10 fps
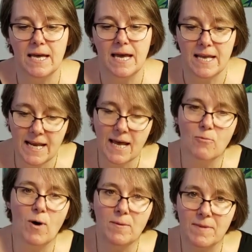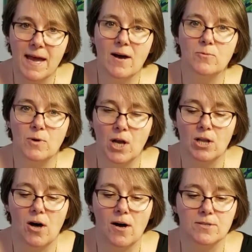And then I wiped down with a
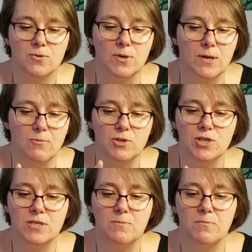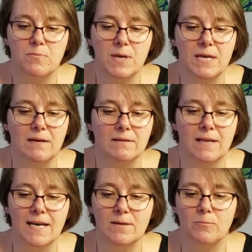cloth so that it would just be a
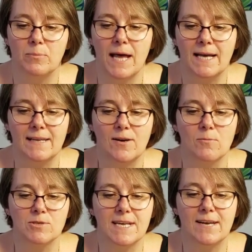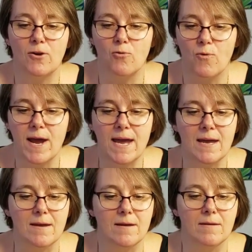light black, like almost like a
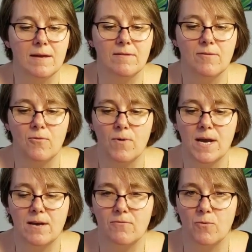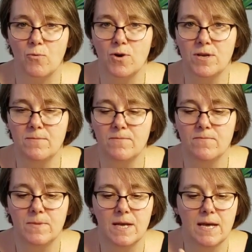gray in the grain of the wood.
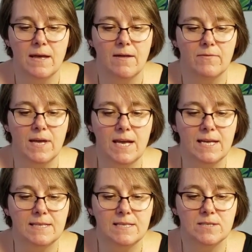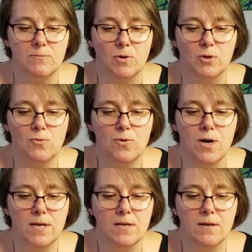Then I did some glue
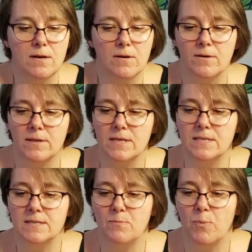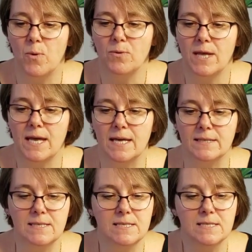gun on these both
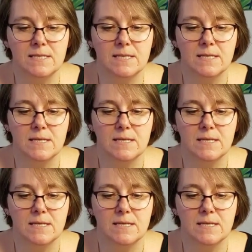ends